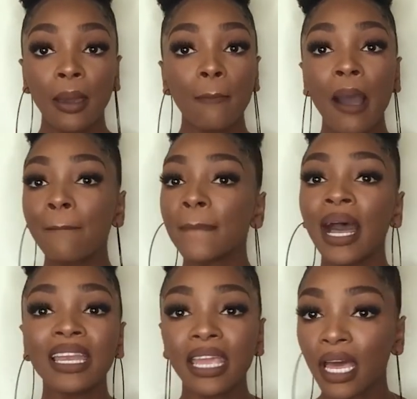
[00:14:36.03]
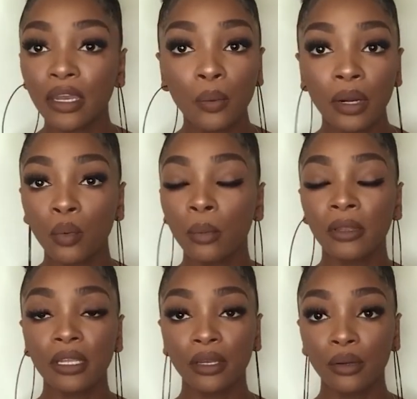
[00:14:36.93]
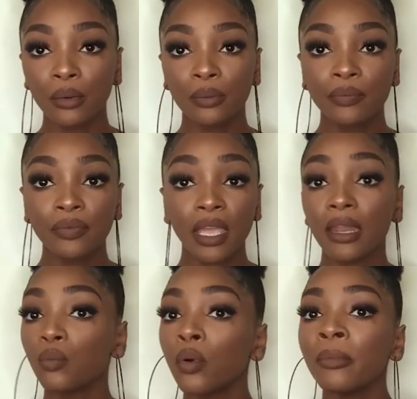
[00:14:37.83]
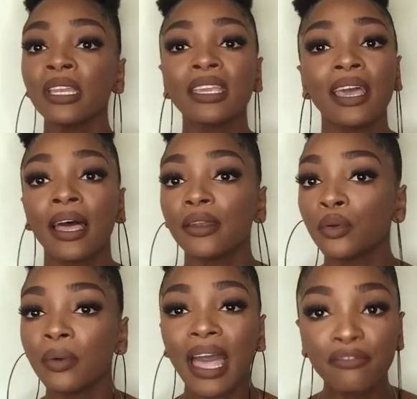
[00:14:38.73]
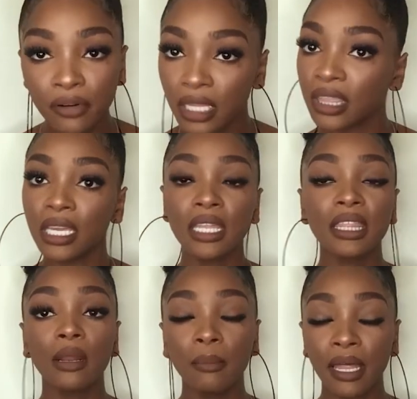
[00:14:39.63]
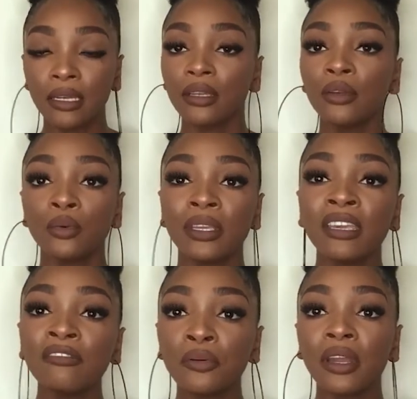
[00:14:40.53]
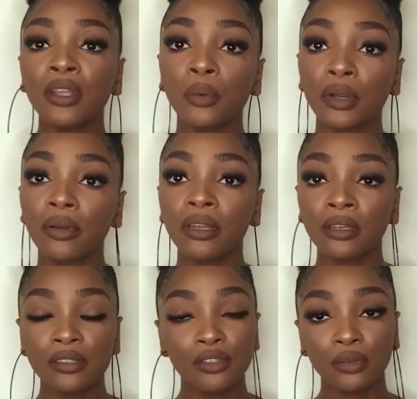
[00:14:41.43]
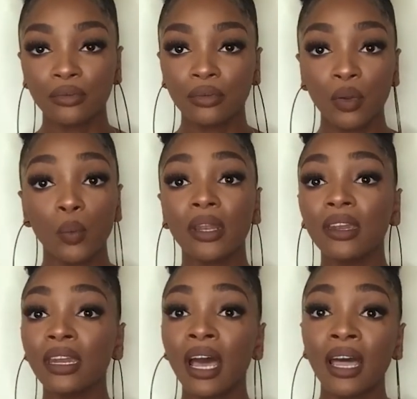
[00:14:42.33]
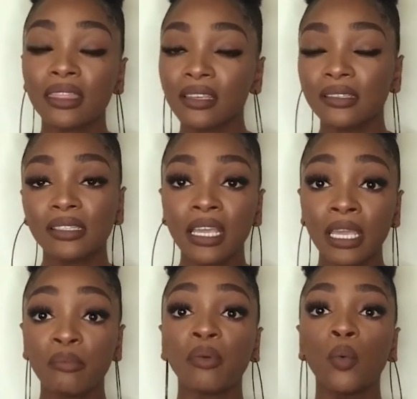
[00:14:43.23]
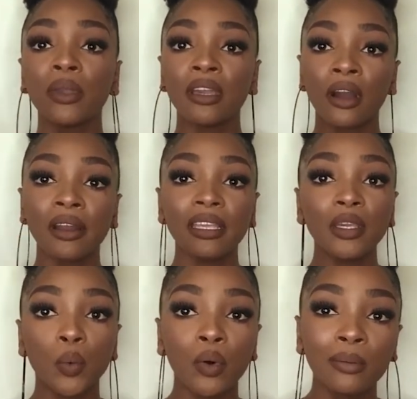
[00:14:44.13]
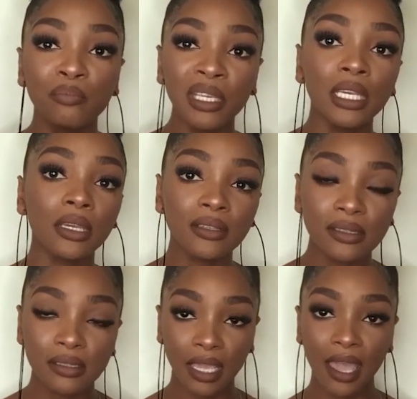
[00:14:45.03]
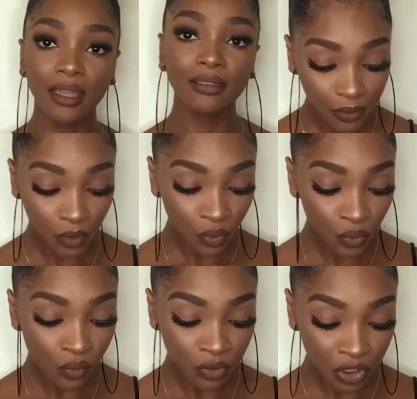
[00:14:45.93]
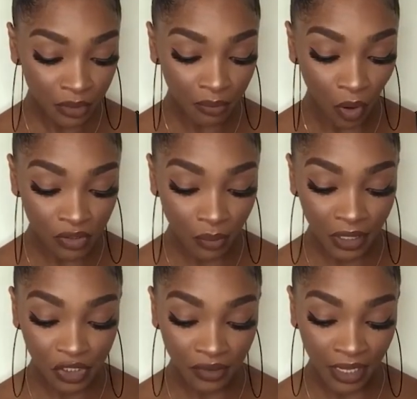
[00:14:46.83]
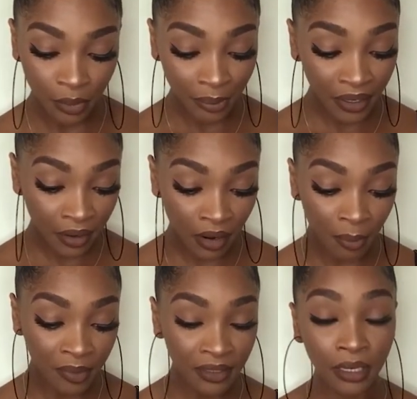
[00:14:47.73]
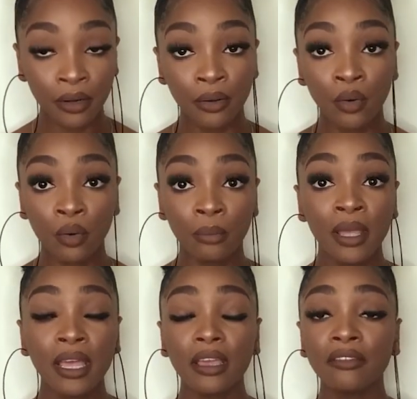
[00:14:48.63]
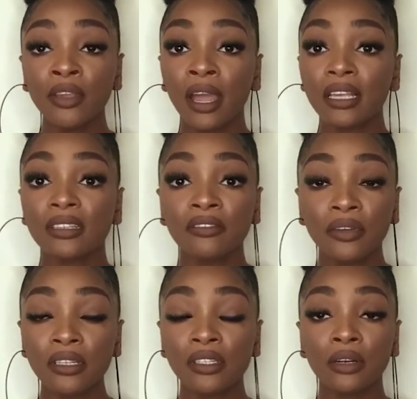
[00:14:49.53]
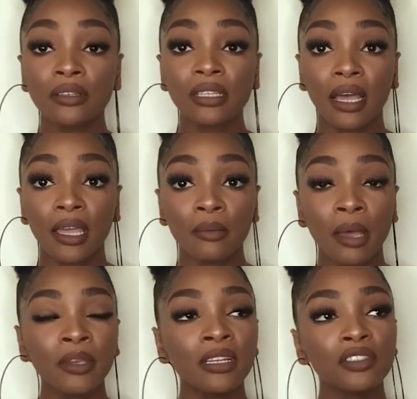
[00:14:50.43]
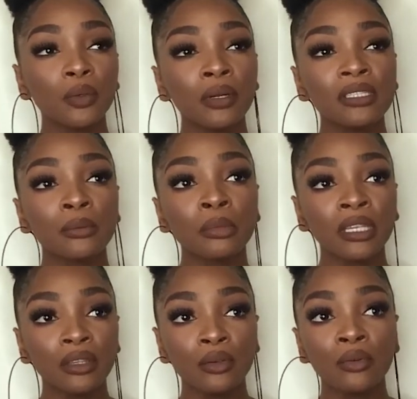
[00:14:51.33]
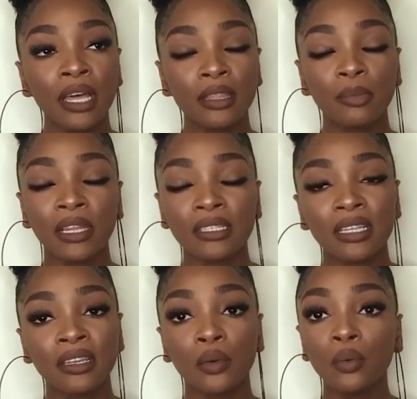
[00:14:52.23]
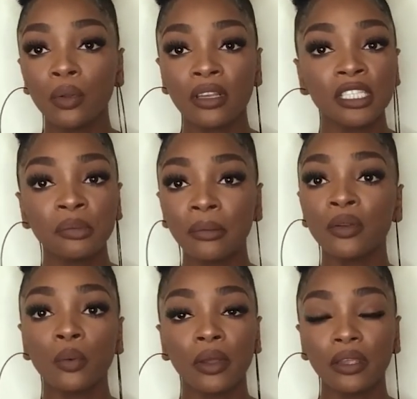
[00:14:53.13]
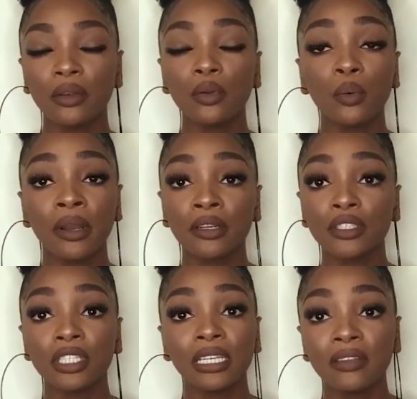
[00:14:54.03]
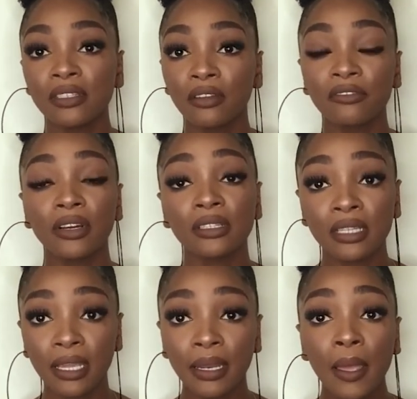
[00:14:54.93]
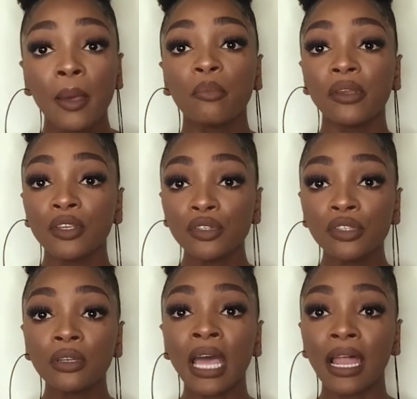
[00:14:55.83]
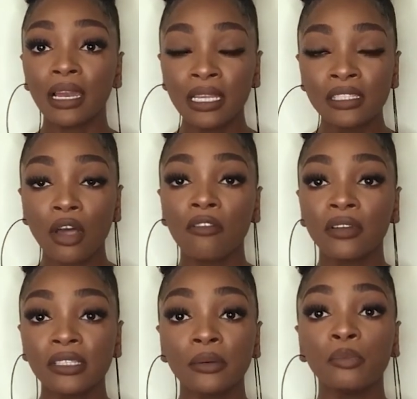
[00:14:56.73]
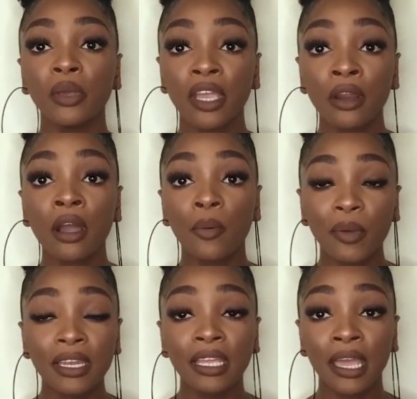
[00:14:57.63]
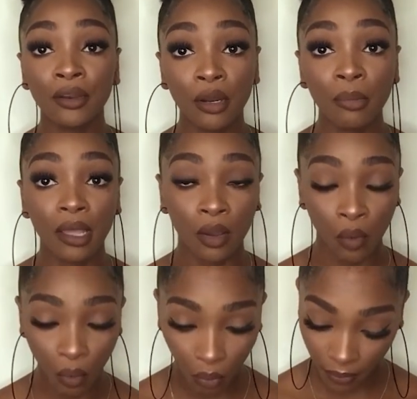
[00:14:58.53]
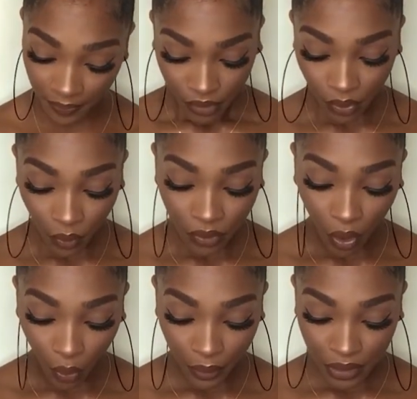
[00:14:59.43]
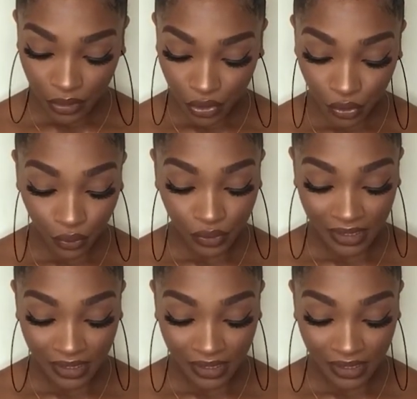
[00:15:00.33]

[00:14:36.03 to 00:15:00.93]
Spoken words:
But a man can't do what a woman can do. And a woman can't do everything that a man can do. Give credit where credit is due. We're not the same, but we are equal beings, okay? You should also make sure that you pick her up and get her home. If you're asking for this girl's time, I mean, if she wants to meet you at the place, then cool, because she probably don't want you to know where she lives in the first date. But you should at least offer to pick her up and get her back home. Don't always choose